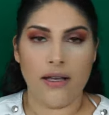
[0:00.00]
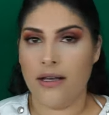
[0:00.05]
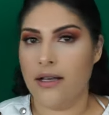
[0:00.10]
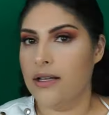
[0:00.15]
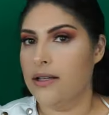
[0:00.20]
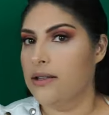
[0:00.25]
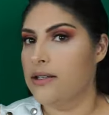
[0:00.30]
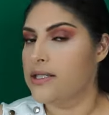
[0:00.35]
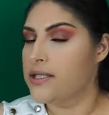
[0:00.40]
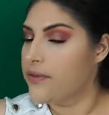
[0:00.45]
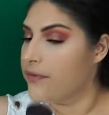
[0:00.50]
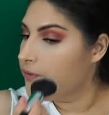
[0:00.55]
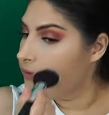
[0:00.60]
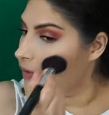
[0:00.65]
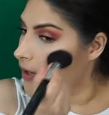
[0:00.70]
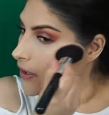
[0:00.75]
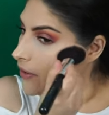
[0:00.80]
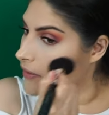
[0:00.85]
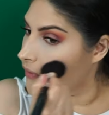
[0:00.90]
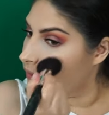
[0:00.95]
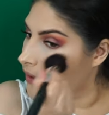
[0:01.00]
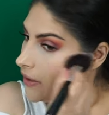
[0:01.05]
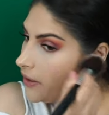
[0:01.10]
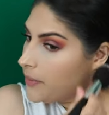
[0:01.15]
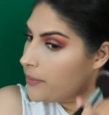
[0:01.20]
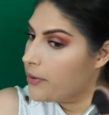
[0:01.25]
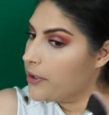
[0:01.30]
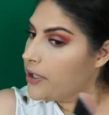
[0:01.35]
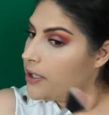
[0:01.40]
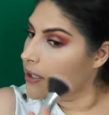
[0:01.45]
It looks very, very
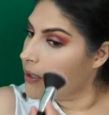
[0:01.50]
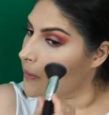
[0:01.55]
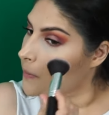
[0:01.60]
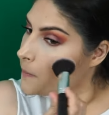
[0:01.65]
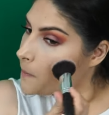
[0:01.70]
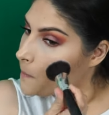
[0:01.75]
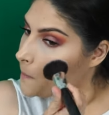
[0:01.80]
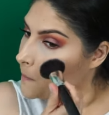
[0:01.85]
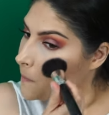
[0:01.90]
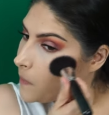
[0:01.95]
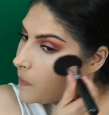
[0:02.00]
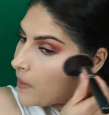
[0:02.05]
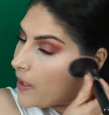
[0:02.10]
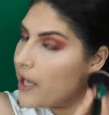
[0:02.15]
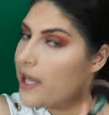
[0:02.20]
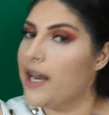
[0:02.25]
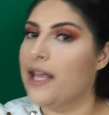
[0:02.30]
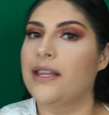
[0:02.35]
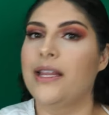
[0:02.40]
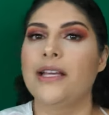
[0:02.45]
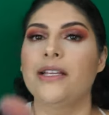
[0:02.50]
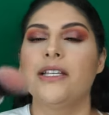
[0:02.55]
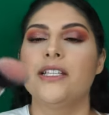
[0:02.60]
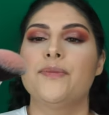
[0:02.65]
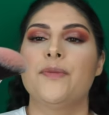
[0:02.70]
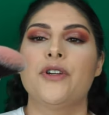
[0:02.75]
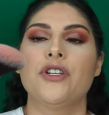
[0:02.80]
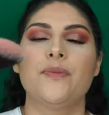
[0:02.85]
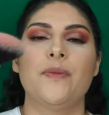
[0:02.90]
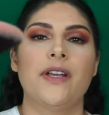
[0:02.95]
pretty. And I like this
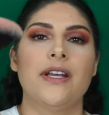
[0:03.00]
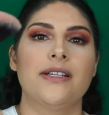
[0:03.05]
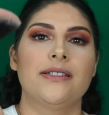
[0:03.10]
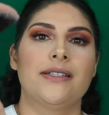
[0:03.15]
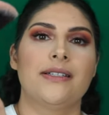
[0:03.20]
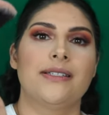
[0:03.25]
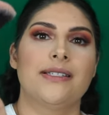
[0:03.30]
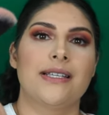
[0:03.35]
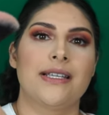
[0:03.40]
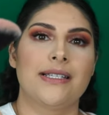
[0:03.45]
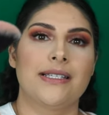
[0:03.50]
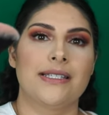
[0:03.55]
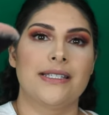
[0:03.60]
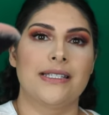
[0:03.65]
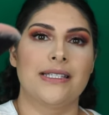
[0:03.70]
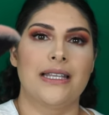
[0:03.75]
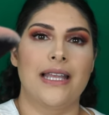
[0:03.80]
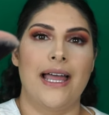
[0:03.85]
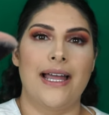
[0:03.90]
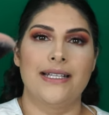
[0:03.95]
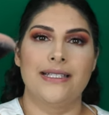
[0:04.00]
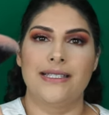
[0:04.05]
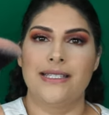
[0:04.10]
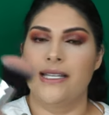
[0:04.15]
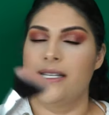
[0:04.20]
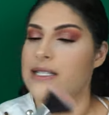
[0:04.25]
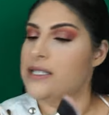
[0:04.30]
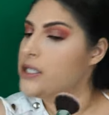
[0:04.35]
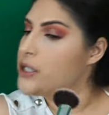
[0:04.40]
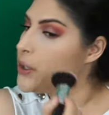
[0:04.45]
brush because it's
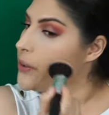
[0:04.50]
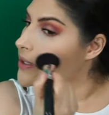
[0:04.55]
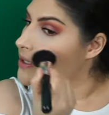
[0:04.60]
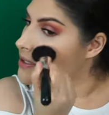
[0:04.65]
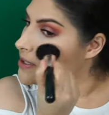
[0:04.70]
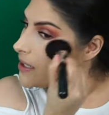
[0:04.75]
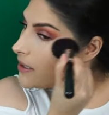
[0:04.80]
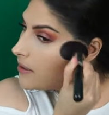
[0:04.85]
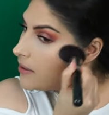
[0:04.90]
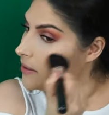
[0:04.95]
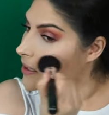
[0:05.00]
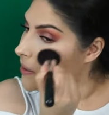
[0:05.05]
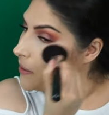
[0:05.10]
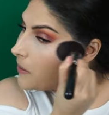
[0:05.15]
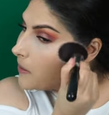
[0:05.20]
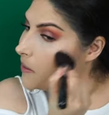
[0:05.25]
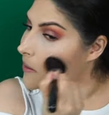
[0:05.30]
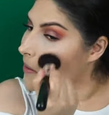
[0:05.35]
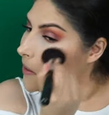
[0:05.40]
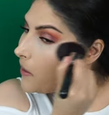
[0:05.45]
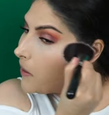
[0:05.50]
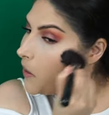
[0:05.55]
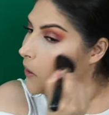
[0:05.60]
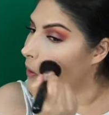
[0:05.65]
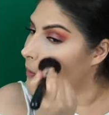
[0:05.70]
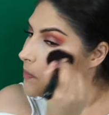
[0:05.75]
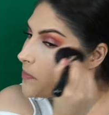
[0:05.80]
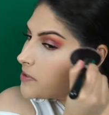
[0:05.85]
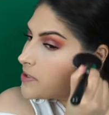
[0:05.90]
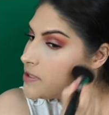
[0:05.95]
slanted, so it's kind of like, it
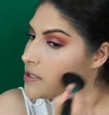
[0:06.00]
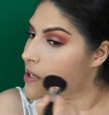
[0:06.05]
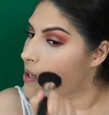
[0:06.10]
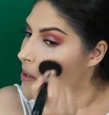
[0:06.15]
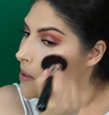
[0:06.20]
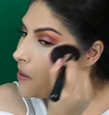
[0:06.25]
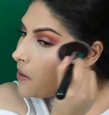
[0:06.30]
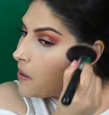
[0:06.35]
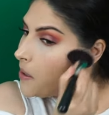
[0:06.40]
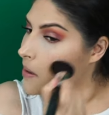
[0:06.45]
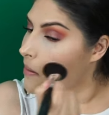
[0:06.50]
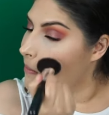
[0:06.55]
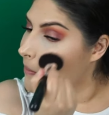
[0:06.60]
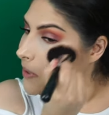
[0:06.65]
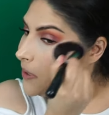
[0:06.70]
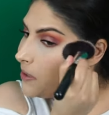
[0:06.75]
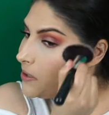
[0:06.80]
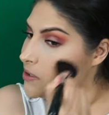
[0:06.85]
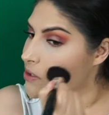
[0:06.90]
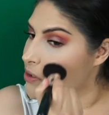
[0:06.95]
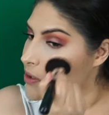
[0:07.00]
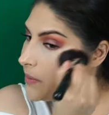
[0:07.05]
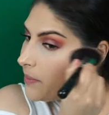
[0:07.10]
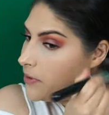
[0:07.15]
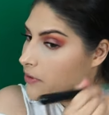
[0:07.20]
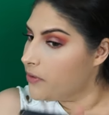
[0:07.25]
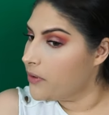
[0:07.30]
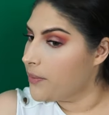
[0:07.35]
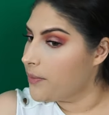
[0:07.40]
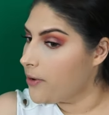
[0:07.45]
helps me
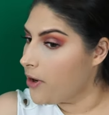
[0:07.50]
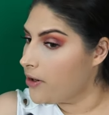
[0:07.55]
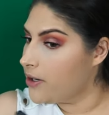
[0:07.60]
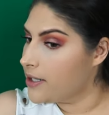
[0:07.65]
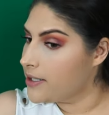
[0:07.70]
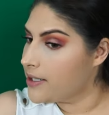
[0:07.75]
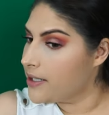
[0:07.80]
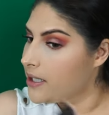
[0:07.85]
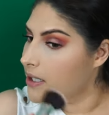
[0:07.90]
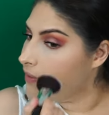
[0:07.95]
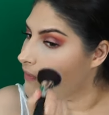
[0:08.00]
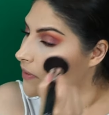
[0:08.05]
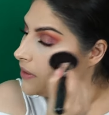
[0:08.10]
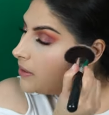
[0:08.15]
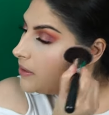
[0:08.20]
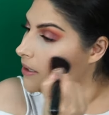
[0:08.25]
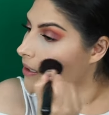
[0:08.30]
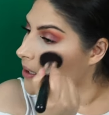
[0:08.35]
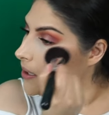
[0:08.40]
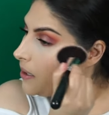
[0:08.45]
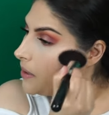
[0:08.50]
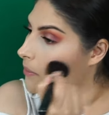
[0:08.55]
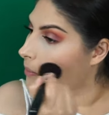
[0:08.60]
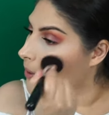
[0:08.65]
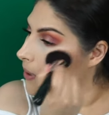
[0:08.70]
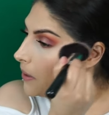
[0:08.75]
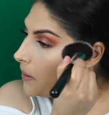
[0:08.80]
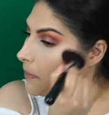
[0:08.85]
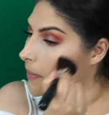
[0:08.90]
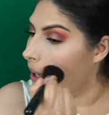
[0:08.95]
distribute the product evenly and
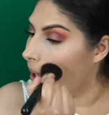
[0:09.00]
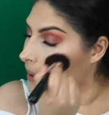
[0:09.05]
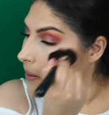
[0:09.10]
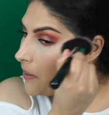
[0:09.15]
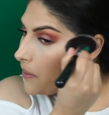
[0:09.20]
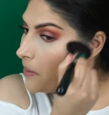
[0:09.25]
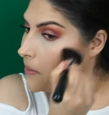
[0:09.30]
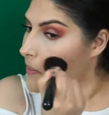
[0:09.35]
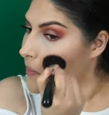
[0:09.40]
bring it back.